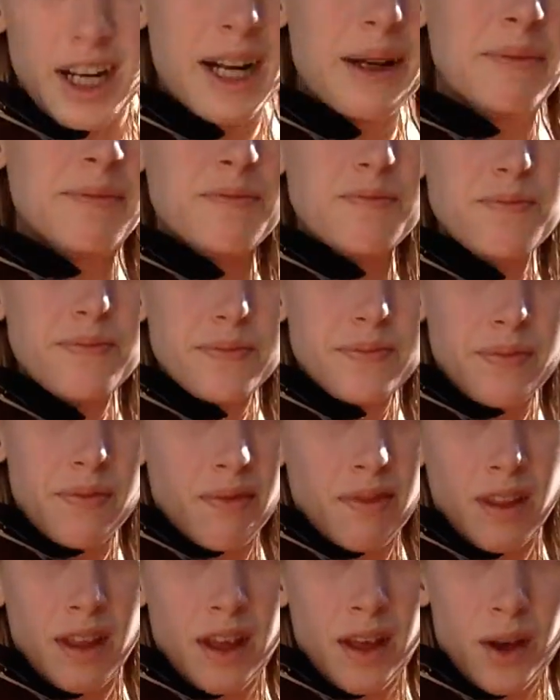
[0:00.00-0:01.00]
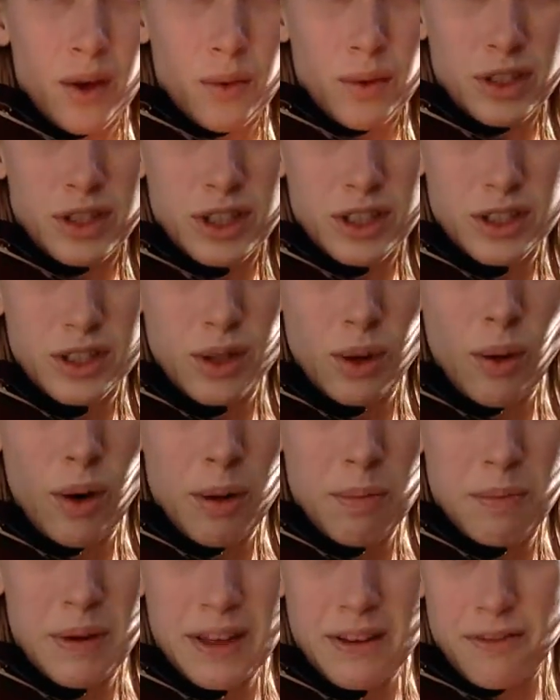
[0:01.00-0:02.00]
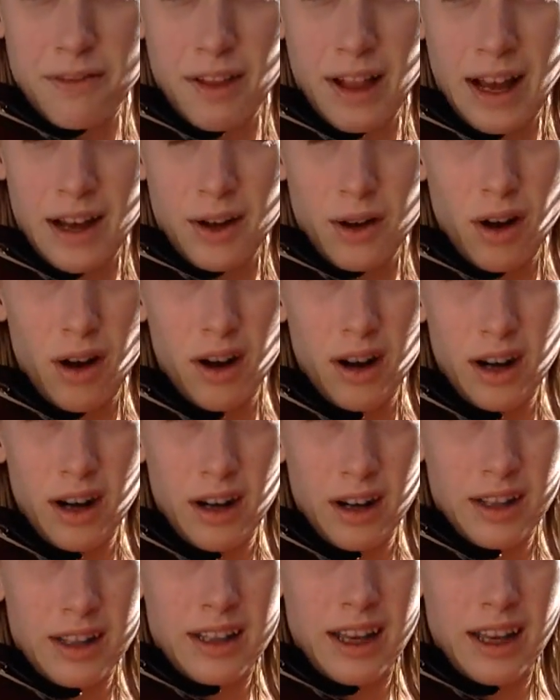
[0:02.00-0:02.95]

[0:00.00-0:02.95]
right? Which is your B flat, or